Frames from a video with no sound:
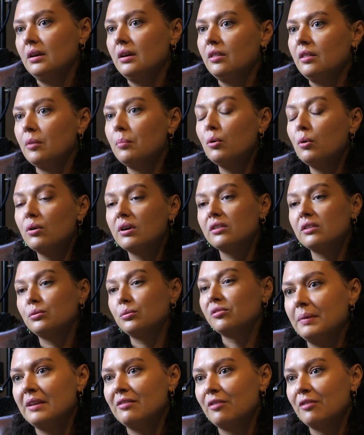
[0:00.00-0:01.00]
The mortgage
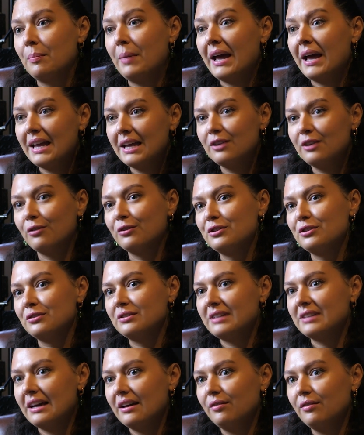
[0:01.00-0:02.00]
will be repaid on your
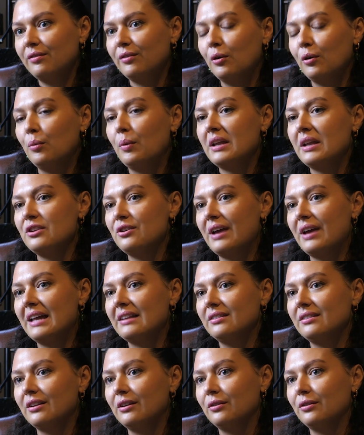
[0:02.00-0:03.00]
death or when you
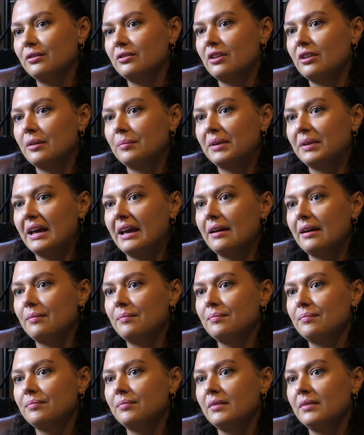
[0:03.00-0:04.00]
enter long-term care.
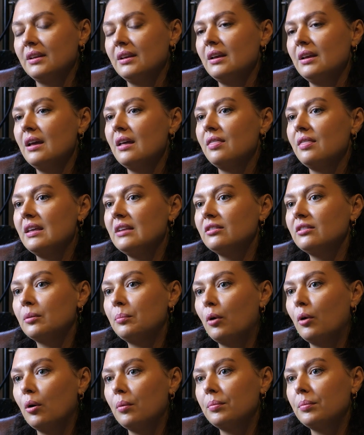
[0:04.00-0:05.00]
These are
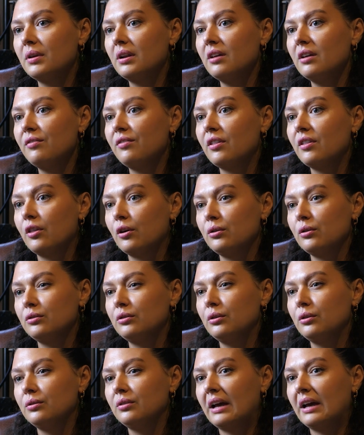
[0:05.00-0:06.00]
popular for those
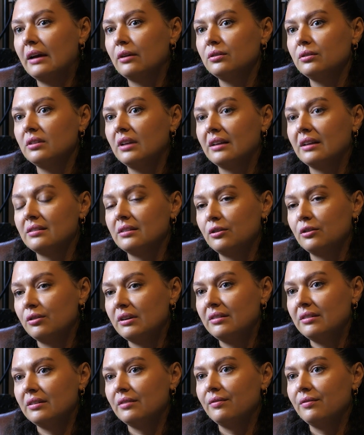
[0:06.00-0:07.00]
whose house has
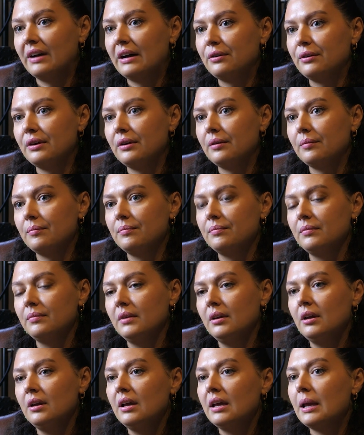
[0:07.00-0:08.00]
increased in value.
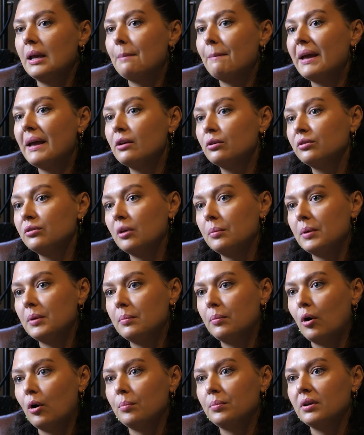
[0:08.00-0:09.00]
It may also be
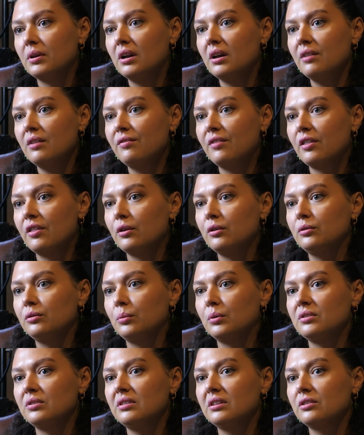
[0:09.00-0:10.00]
popular for those
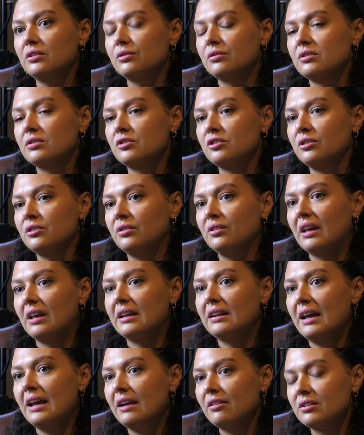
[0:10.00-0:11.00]
wanting to reduce their
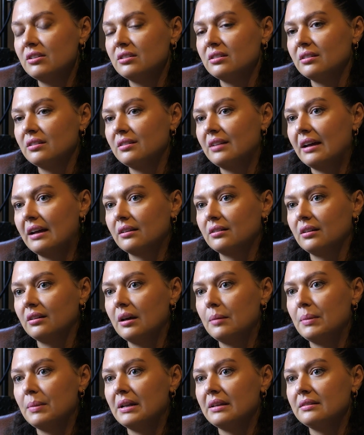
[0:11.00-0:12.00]
inheritance tax
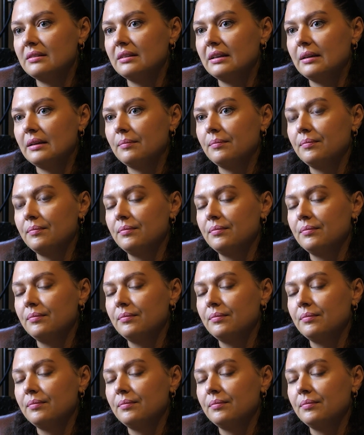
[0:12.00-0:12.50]
liability.